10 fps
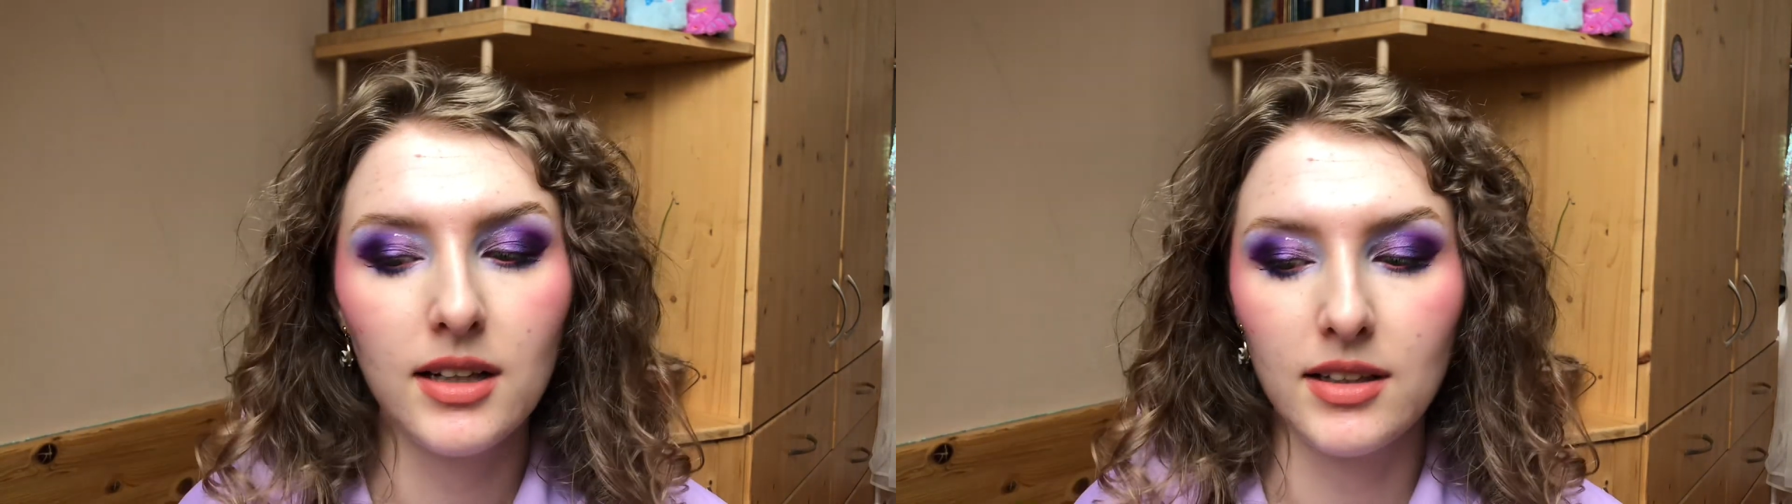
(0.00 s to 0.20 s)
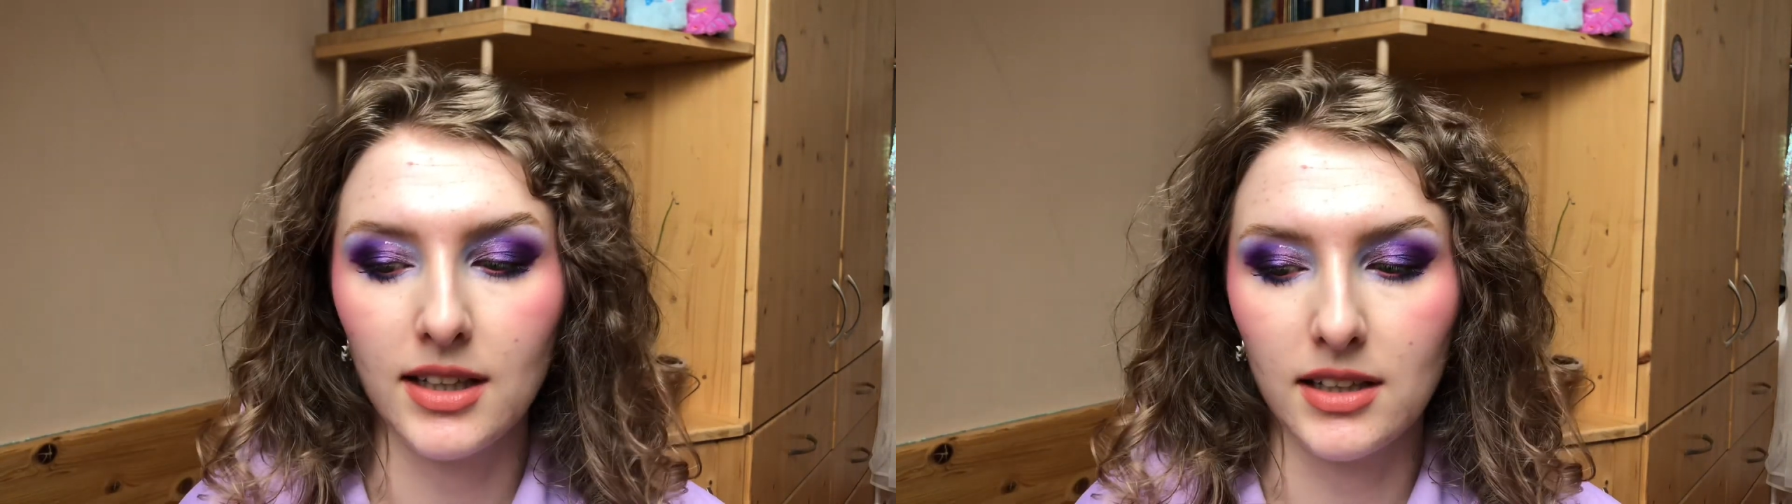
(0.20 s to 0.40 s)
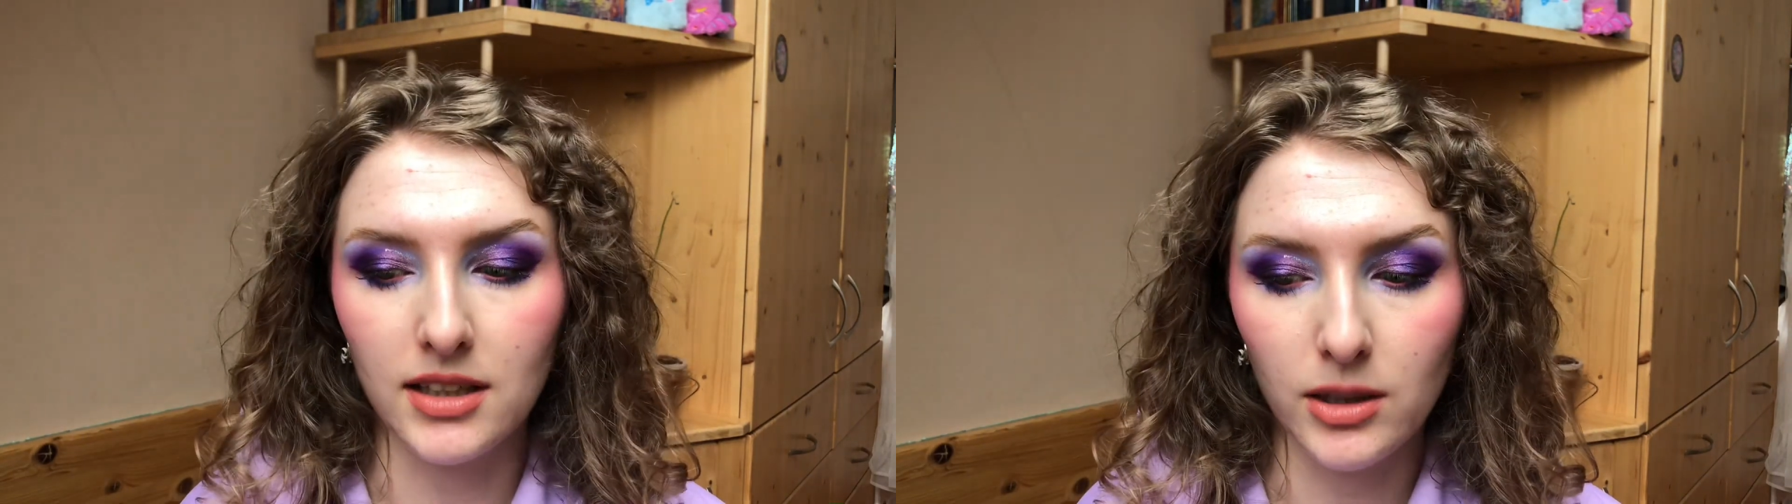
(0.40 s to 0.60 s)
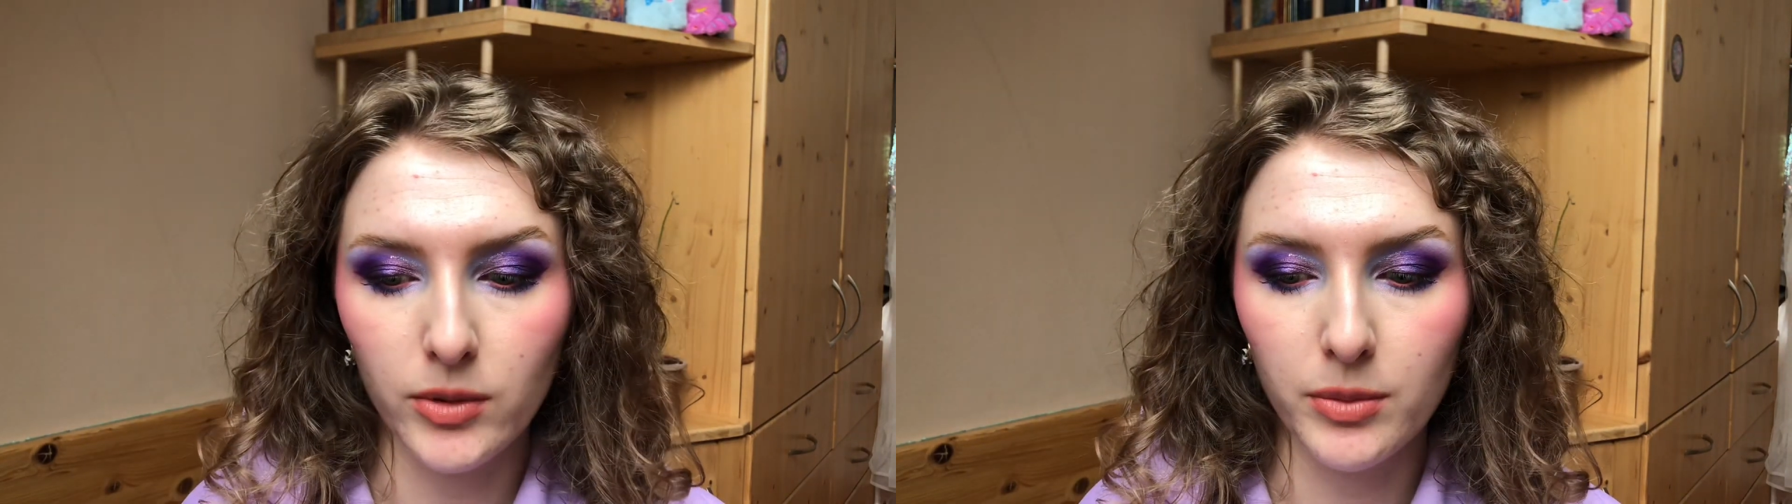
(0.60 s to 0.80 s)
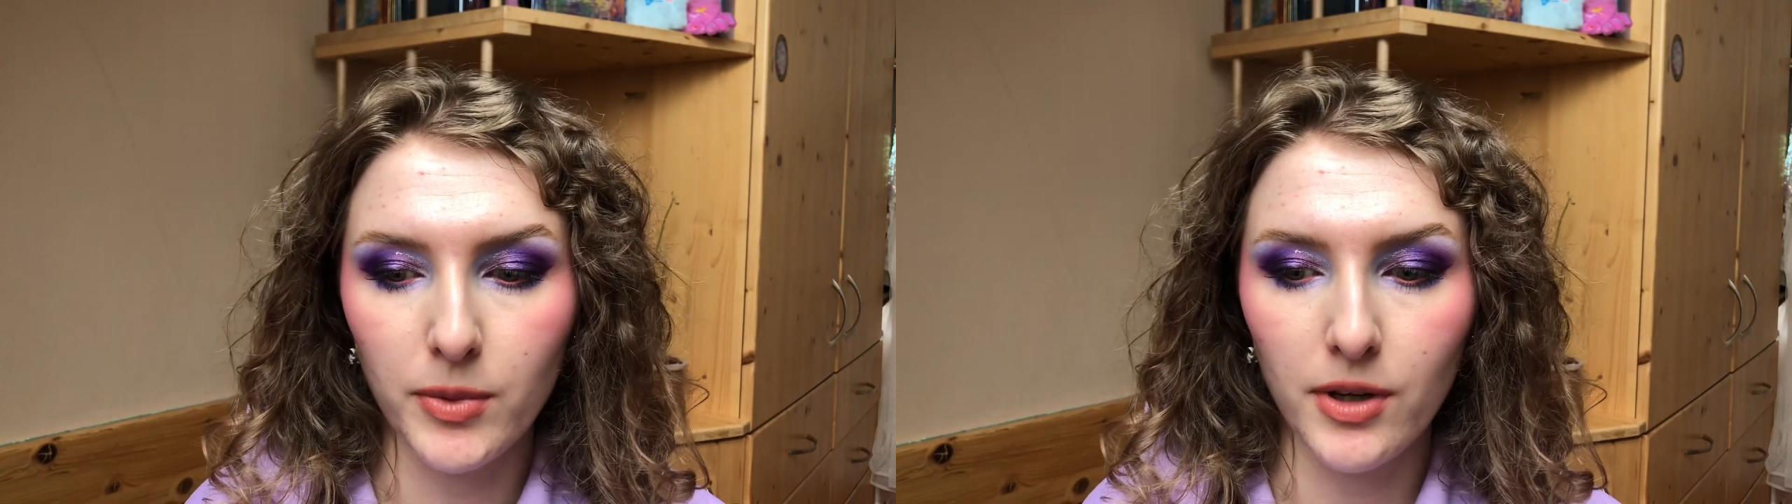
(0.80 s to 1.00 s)
like
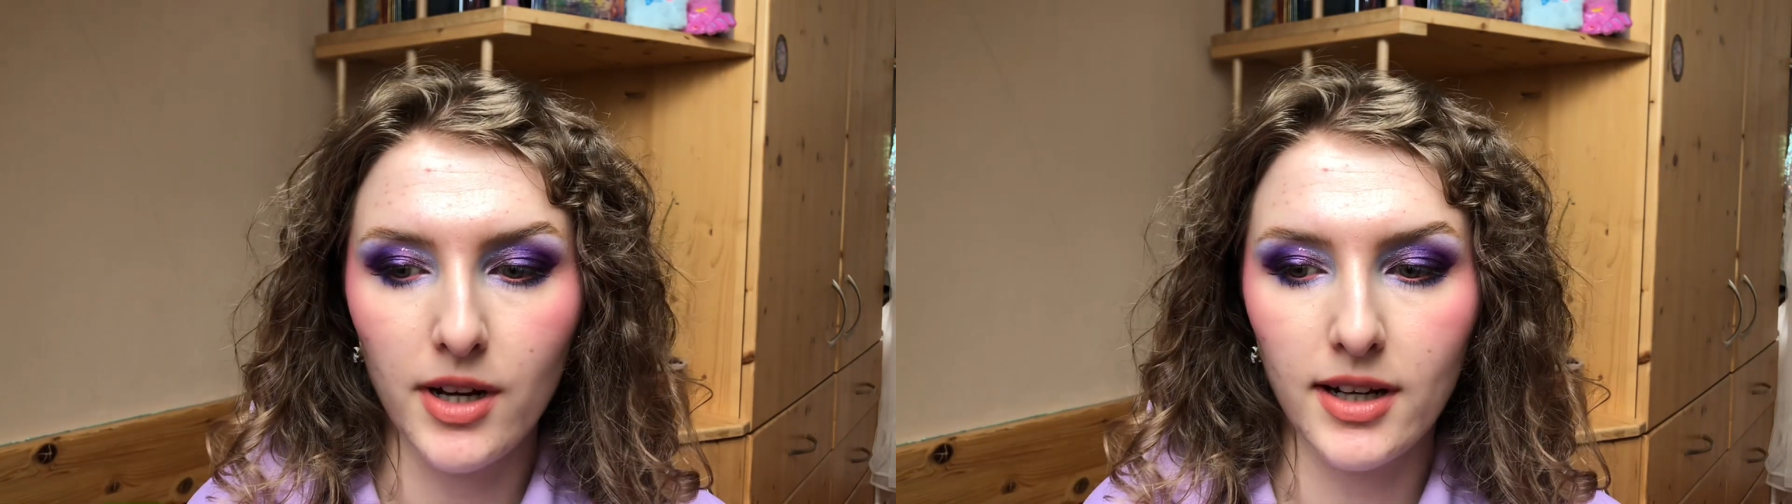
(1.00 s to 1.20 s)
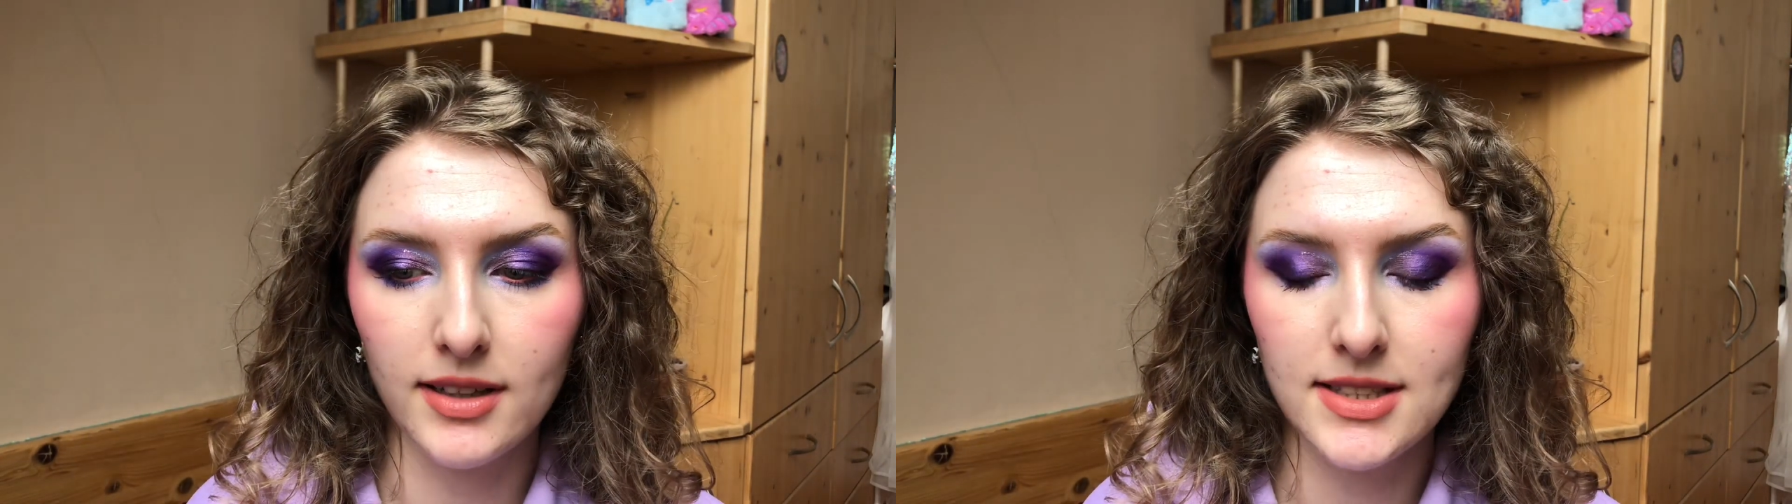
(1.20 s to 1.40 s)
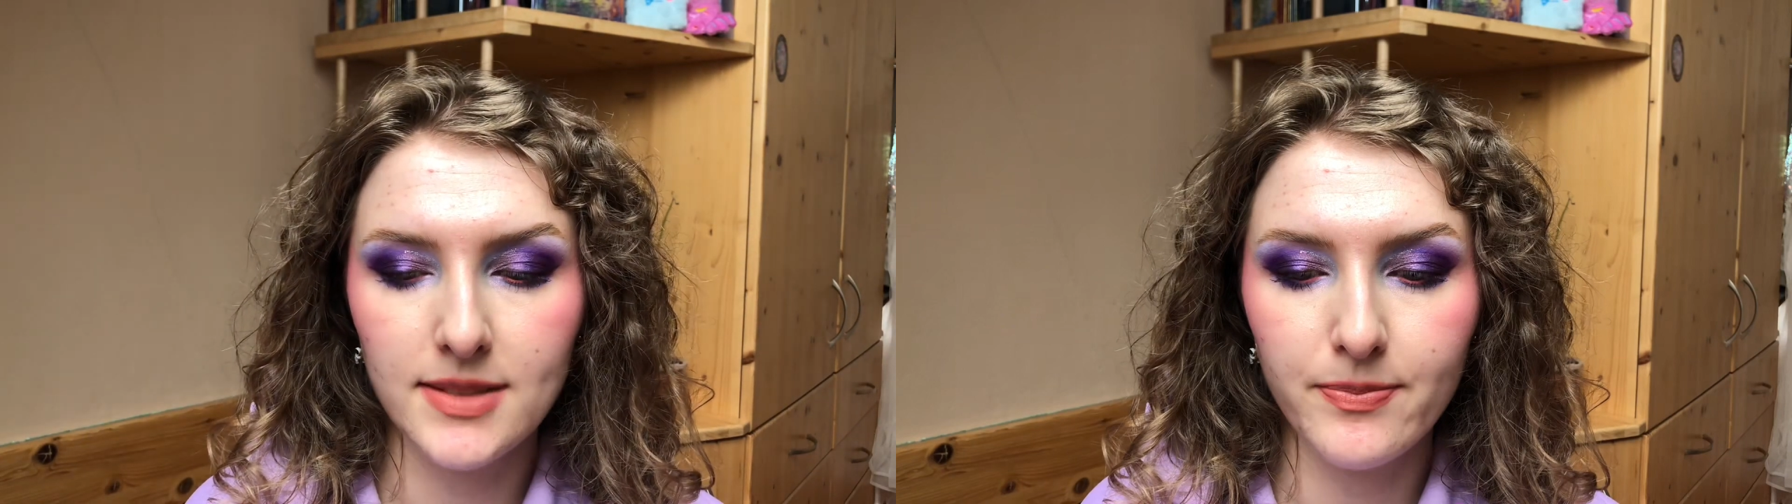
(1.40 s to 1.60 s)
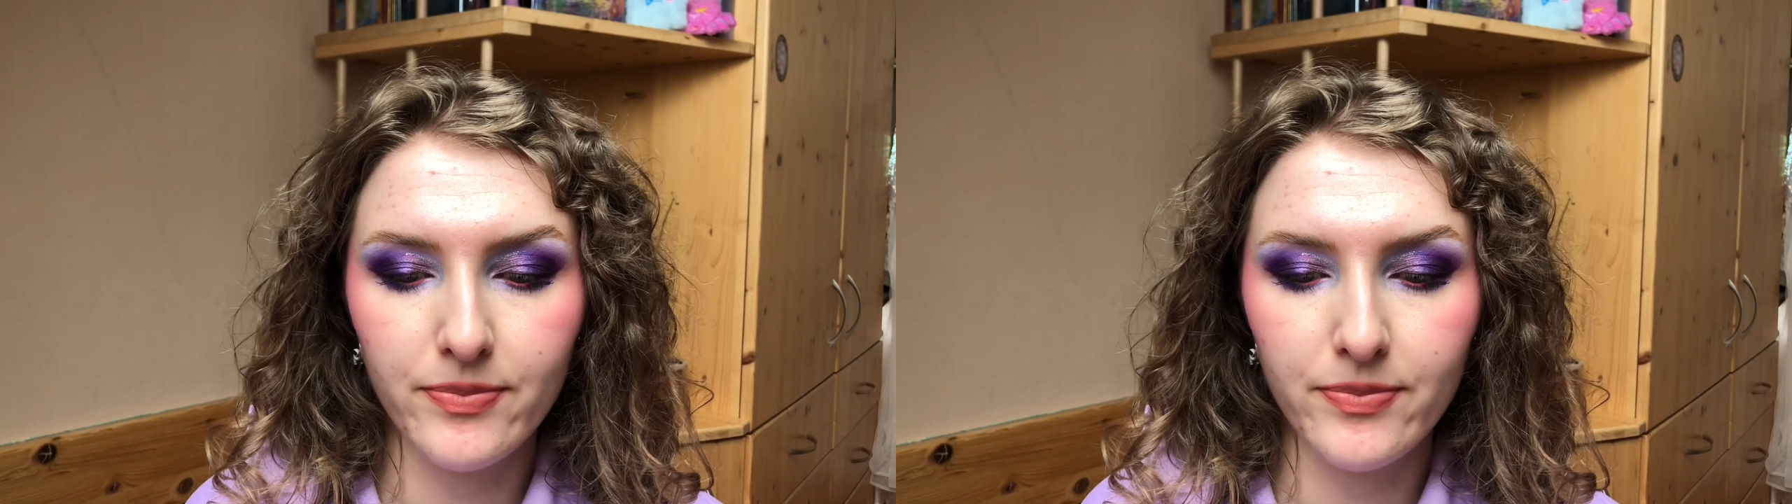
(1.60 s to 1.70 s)
liquid products,